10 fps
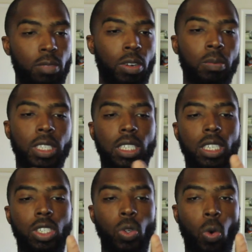
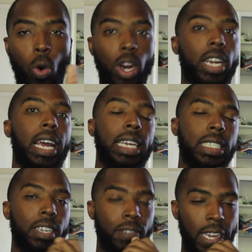supremacists who
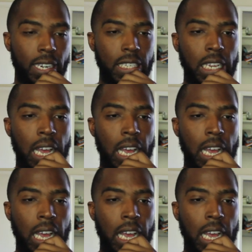organized the event.